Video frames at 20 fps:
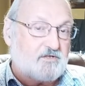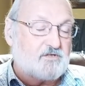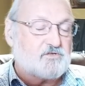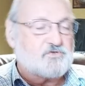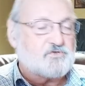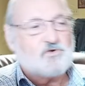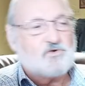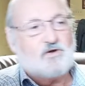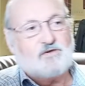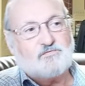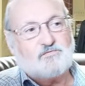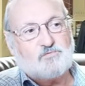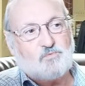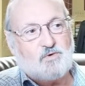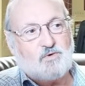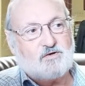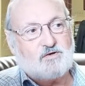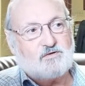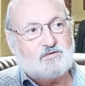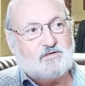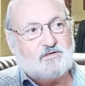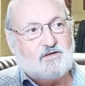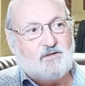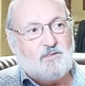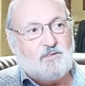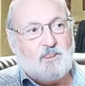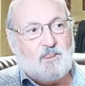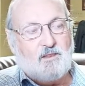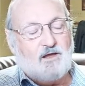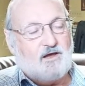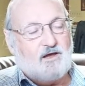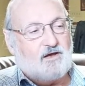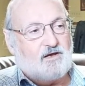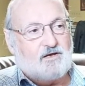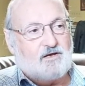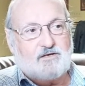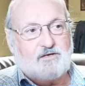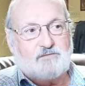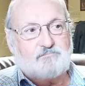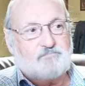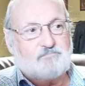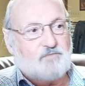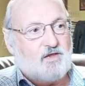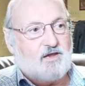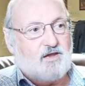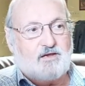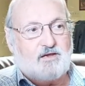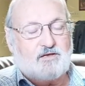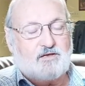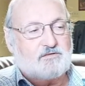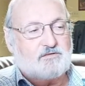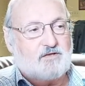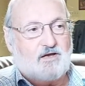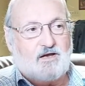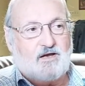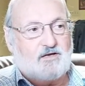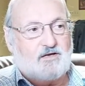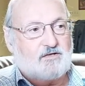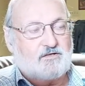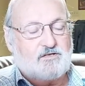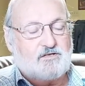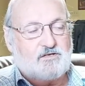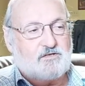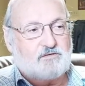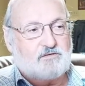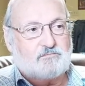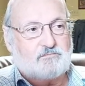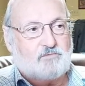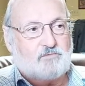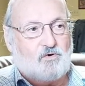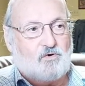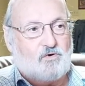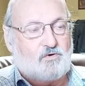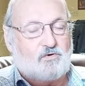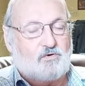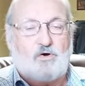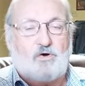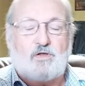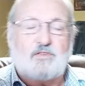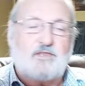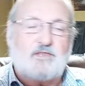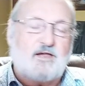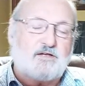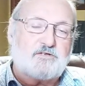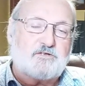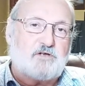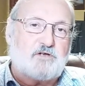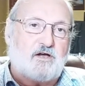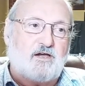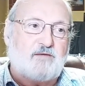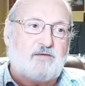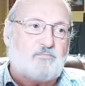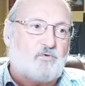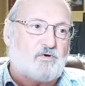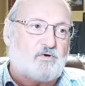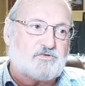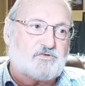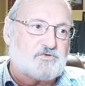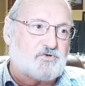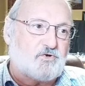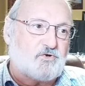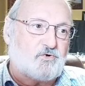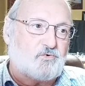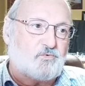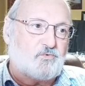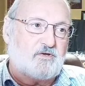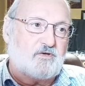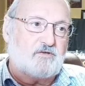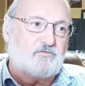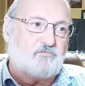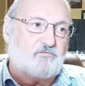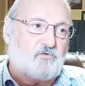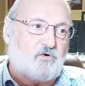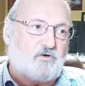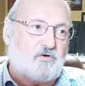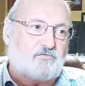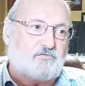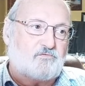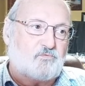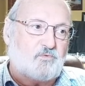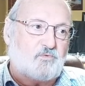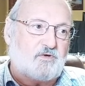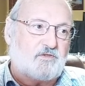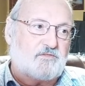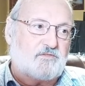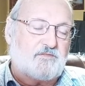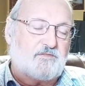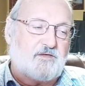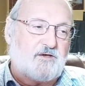software. And all that time also involved with